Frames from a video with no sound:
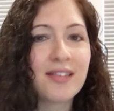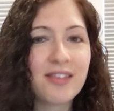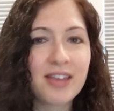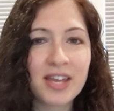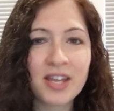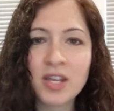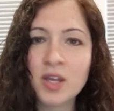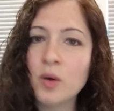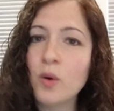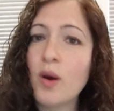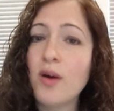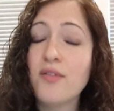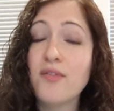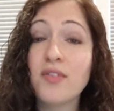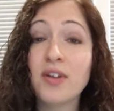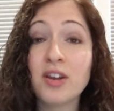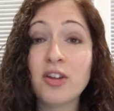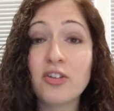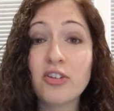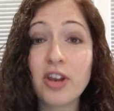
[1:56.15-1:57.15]
continue,
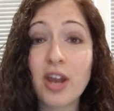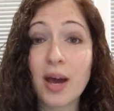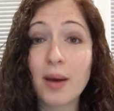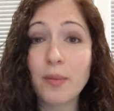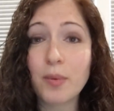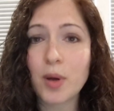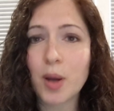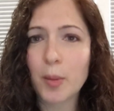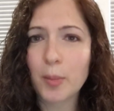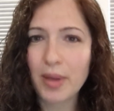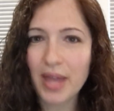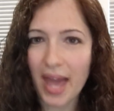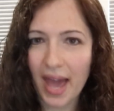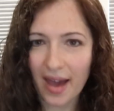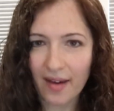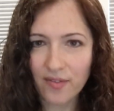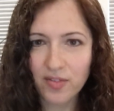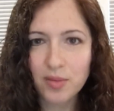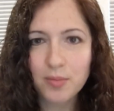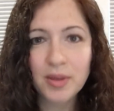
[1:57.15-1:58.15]
finish it up, but you
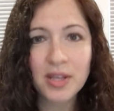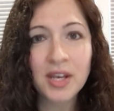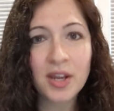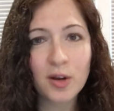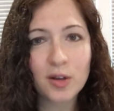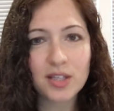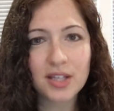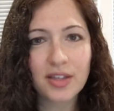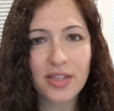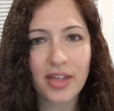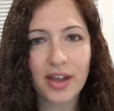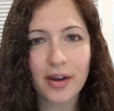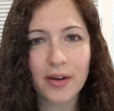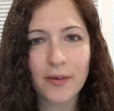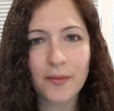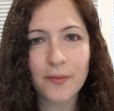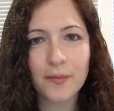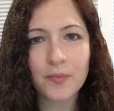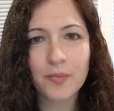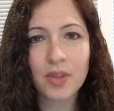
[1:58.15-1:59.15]
have to be nearly
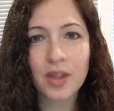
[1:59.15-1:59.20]
there.